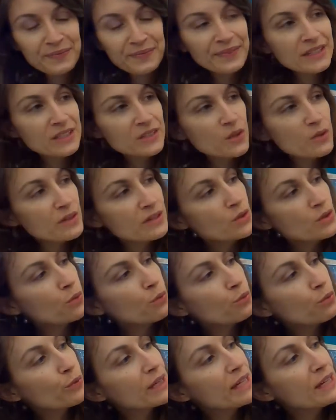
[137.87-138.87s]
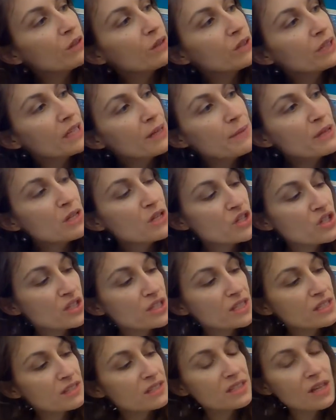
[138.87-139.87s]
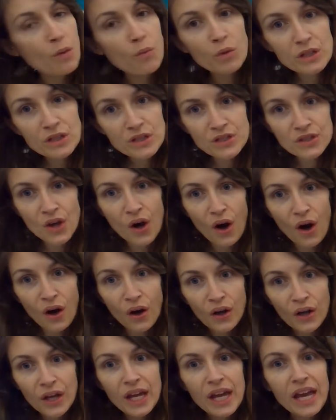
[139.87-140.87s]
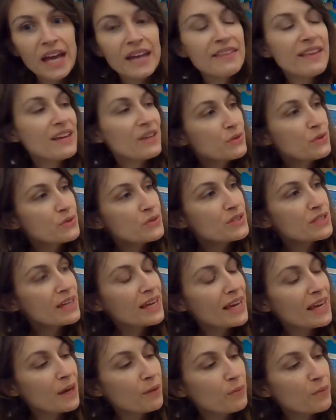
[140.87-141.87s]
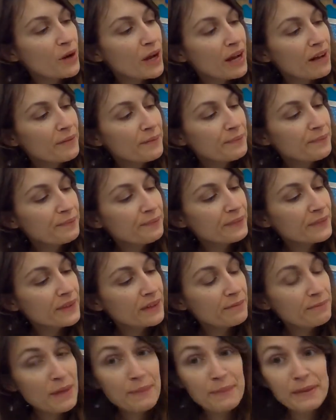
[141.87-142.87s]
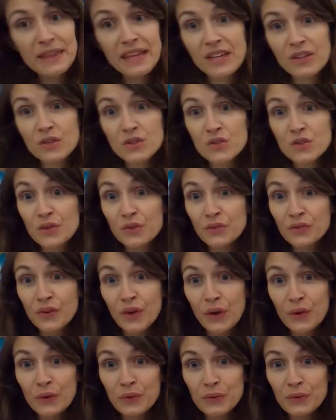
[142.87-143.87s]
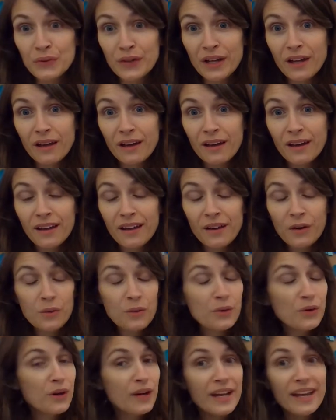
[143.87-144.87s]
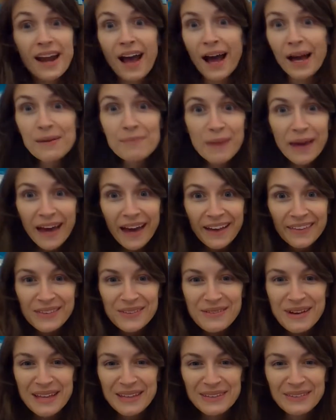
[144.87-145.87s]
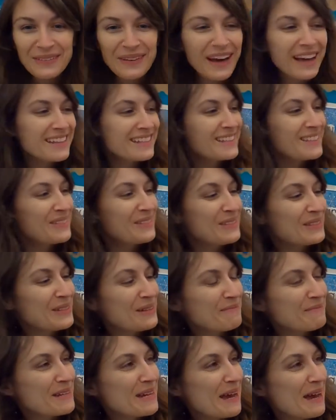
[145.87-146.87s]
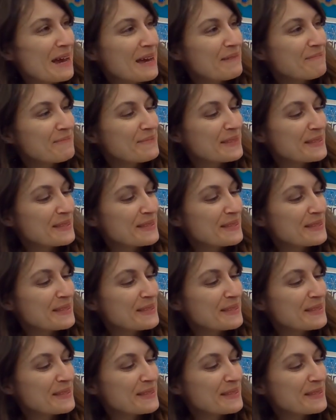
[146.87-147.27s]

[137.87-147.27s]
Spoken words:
So these are real images that someone saw and they used a camera. Maybe they used their phone or an iPad the way you guys do sometimes.